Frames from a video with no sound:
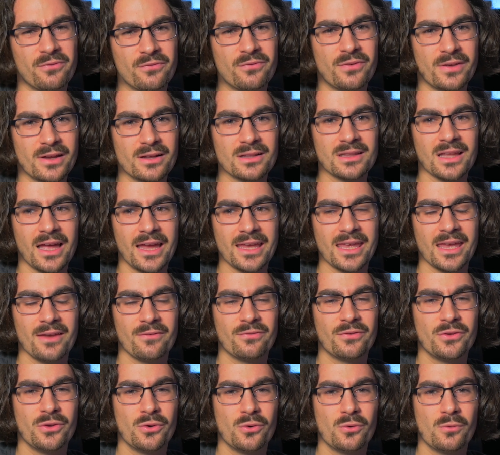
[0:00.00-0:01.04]
feel like
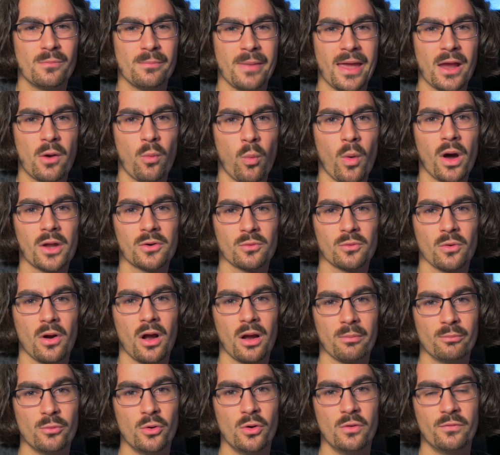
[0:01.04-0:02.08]
if you make one
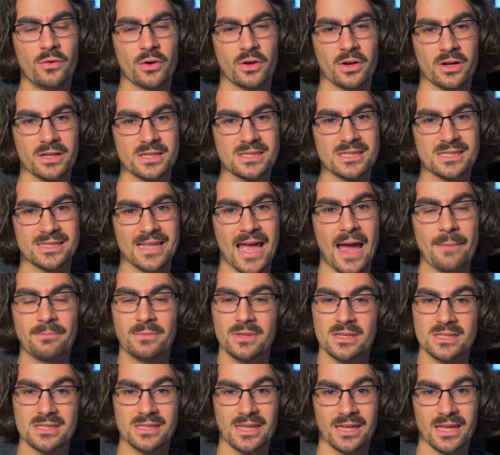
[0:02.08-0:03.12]
wrong move, you're going to snap
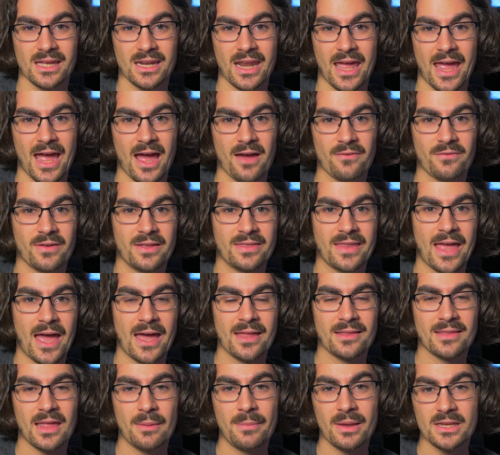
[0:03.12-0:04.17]
this thing in half. And
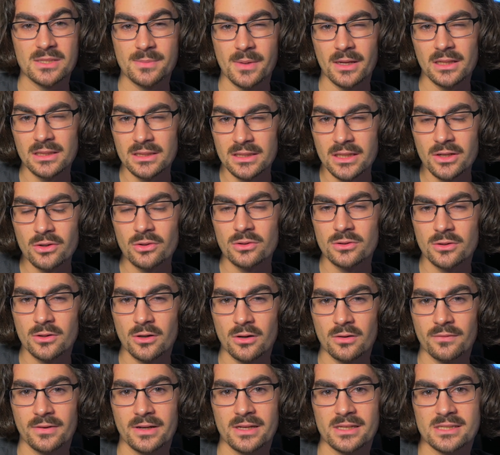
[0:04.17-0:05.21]
that makes me a little
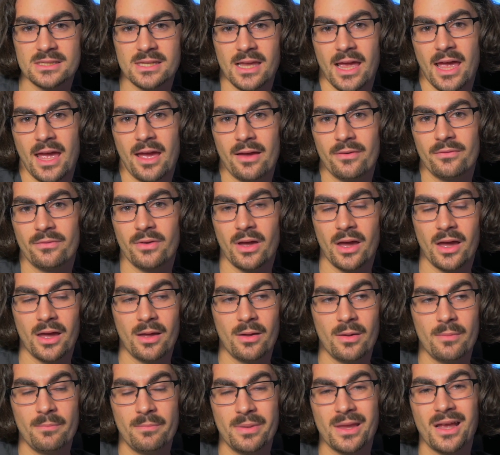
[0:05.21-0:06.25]
nervous
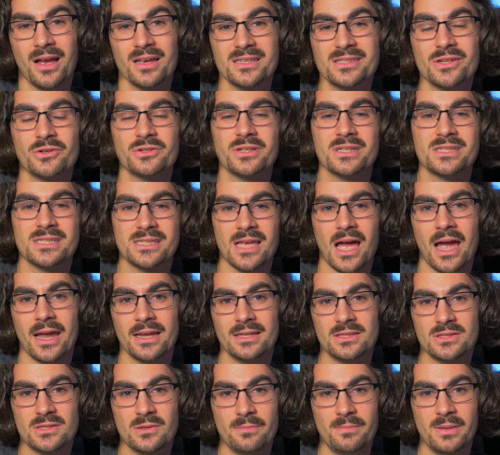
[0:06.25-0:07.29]
because they're
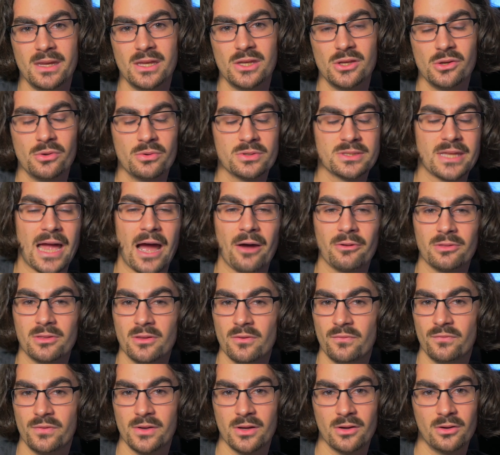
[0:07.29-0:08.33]
designed to be used out in
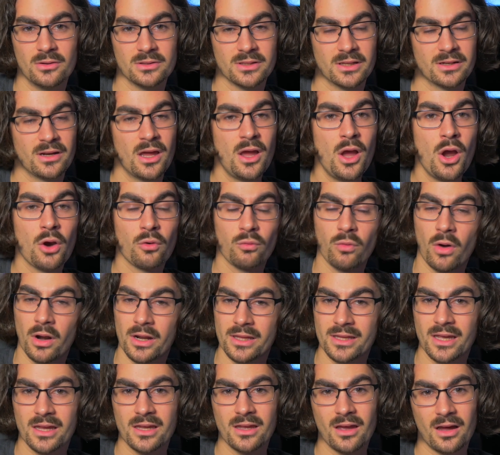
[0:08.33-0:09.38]
the field and
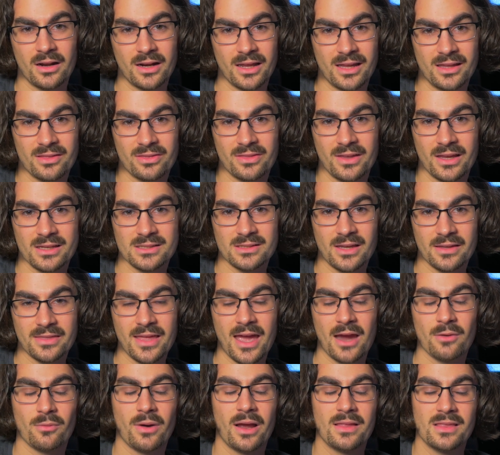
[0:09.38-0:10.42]
running and gunning and things like
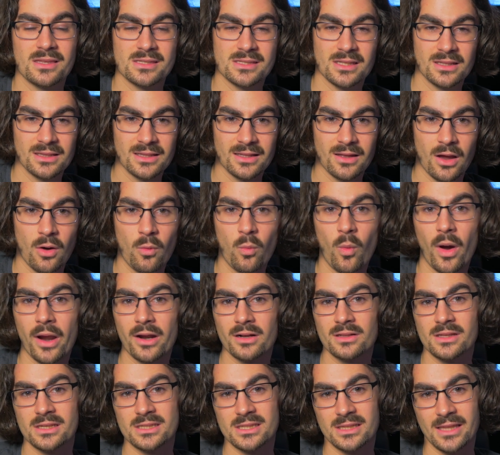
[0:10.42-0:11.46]
that, right? This is a
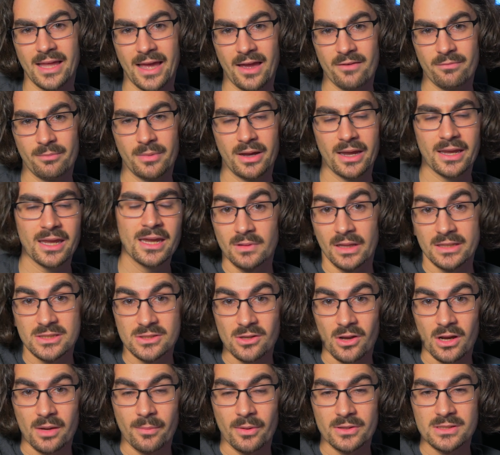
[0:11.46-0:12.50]
wireless lav mic. Let's
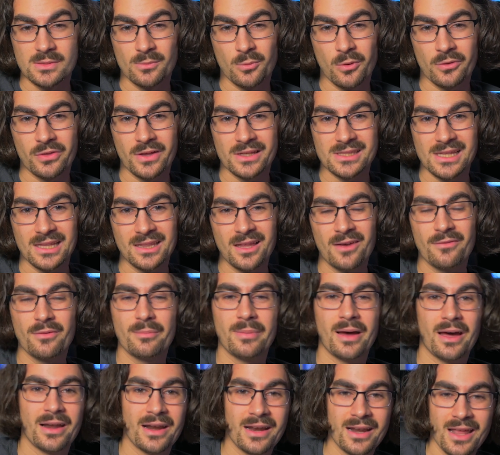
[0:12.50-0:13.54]
talk about some more things I love
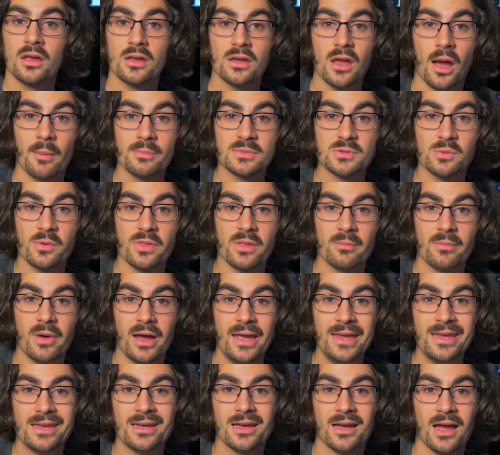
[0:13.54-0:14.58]
about it. Comes with a
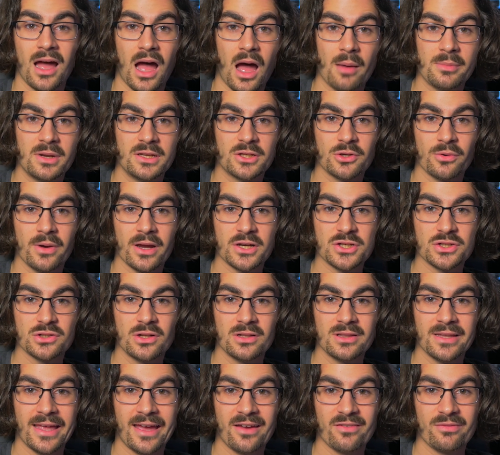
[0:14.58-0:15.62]
mic,
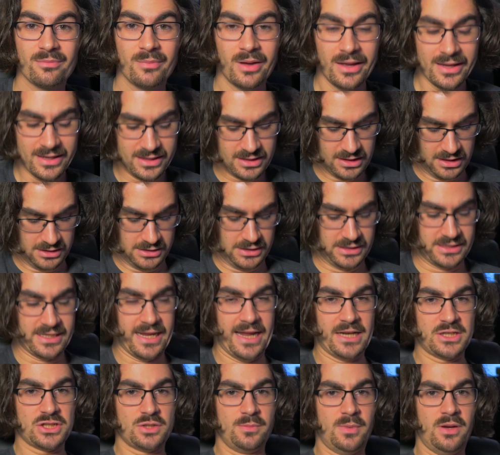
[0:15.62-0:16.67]
omnidirectional lav mic. It's
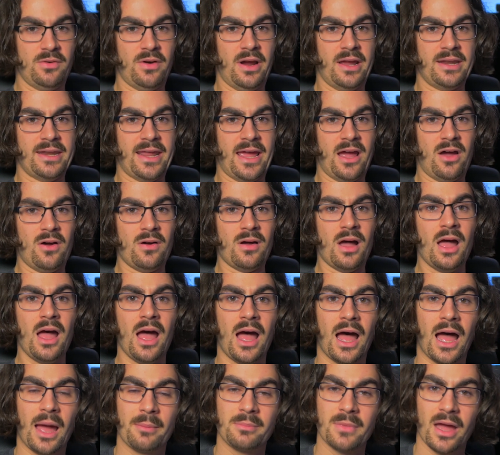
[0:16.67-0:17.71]
attached to me right now.
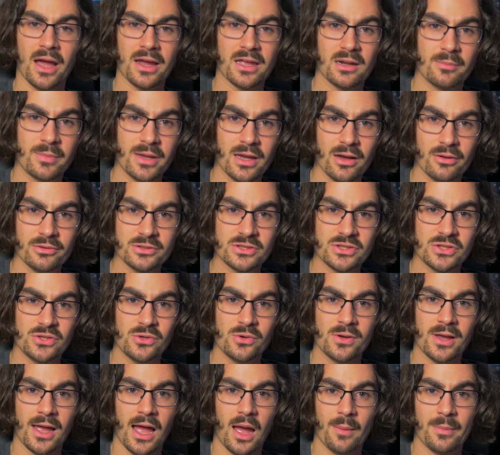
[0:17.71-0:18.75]
I'm not going to be able
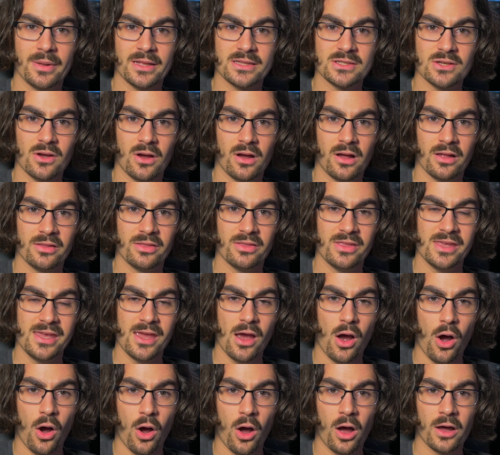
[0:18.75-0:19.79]
to comment on
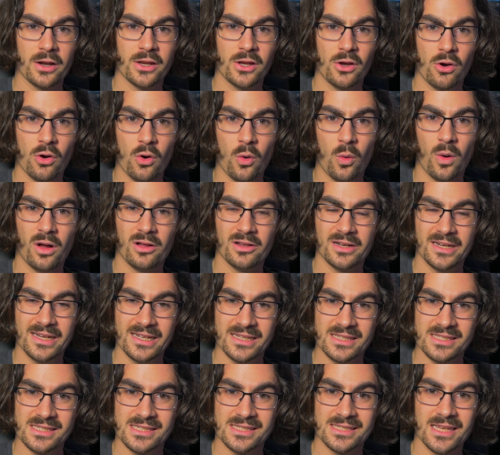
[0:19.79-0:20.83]
the audio quality
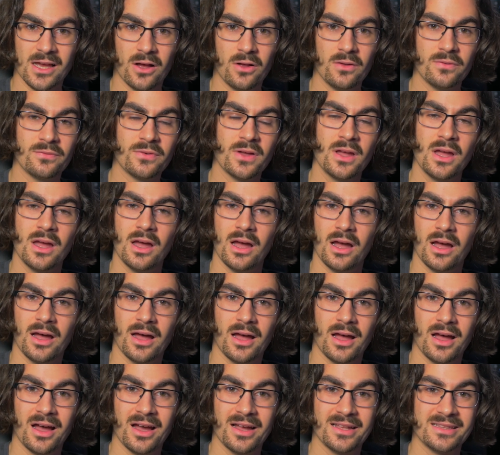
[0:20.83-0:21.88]
itself
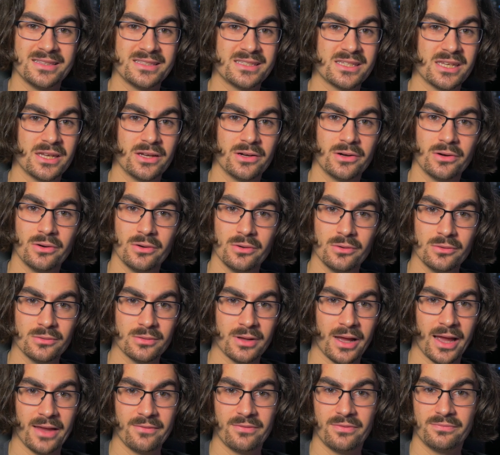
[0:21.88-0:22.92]
until
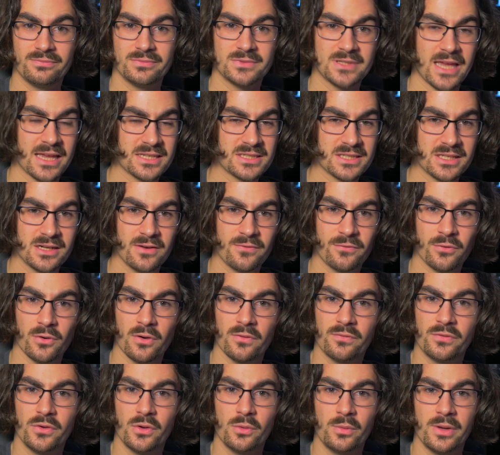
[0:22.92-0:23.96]
I've tested it for
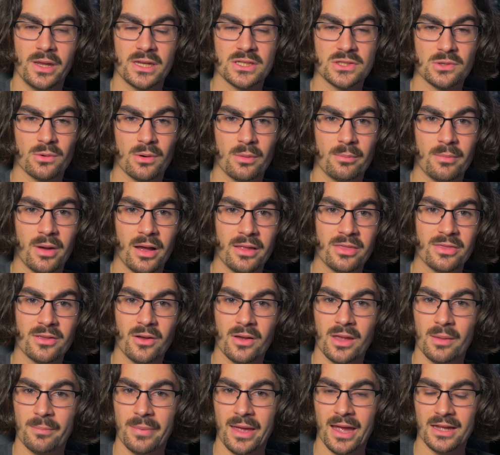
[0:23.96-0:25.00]
a few weeks or a month.
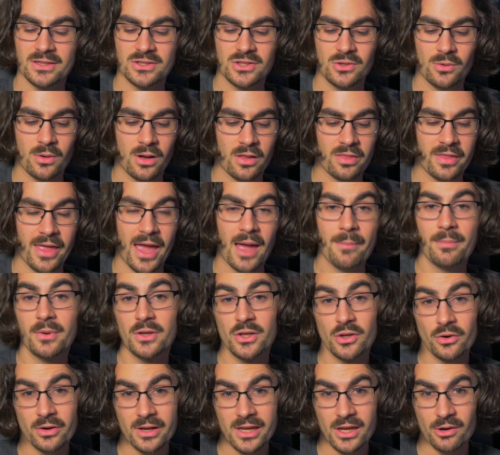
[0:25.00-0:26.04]
I'll get back to you on that, but
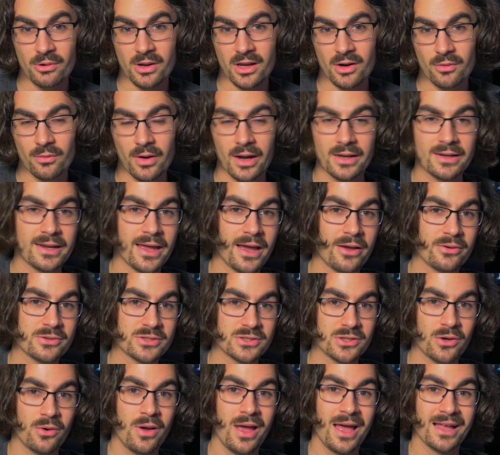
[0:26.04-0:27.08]
you're hearing it right now,
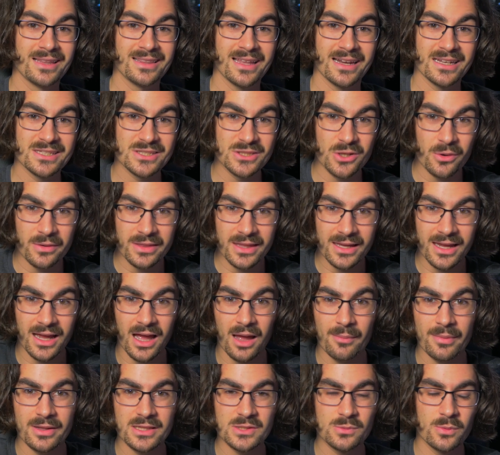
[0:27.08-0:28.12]
so let us know in the
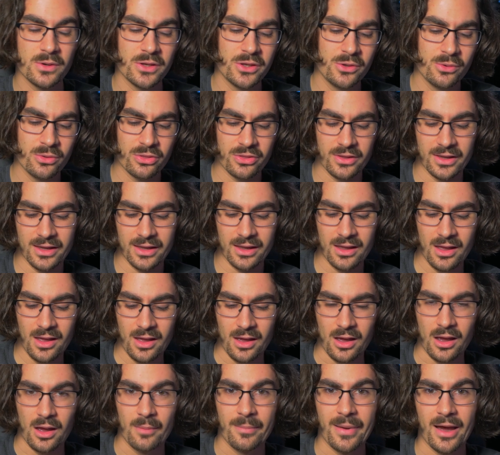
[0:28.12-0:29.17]
comments what you think
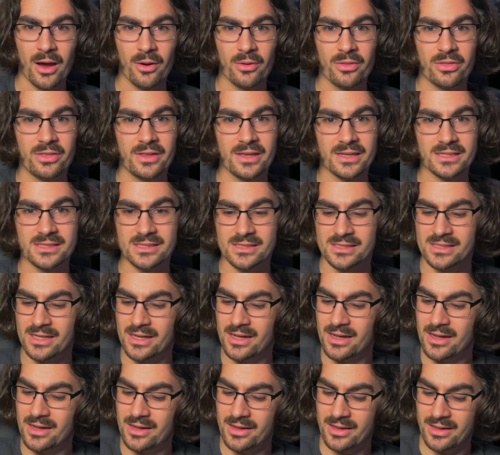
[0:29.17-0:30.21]
about this,
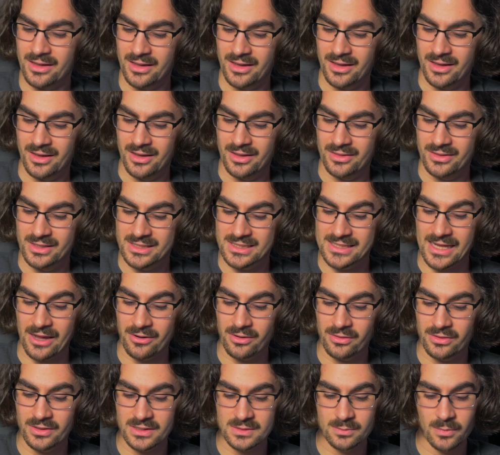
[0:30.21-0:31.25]
the
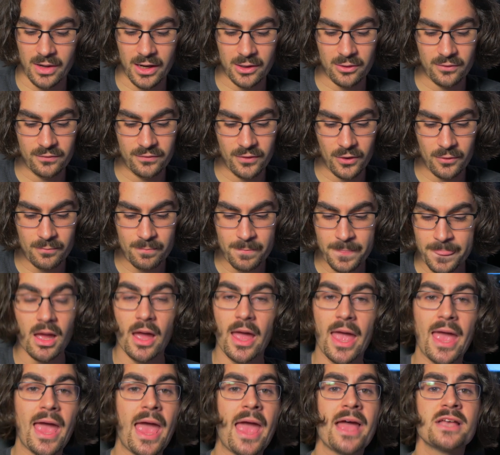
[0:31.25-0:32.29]
sound of this microphone.
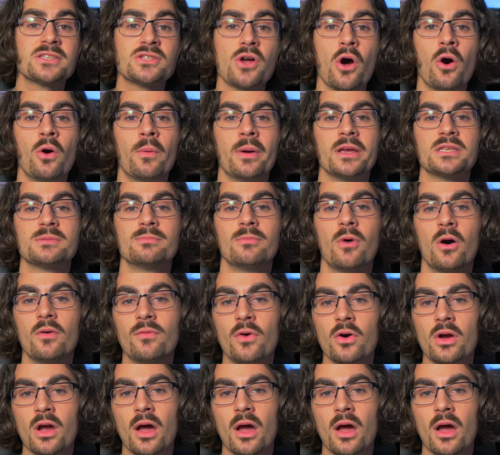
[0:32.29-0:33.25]
As always, MOVO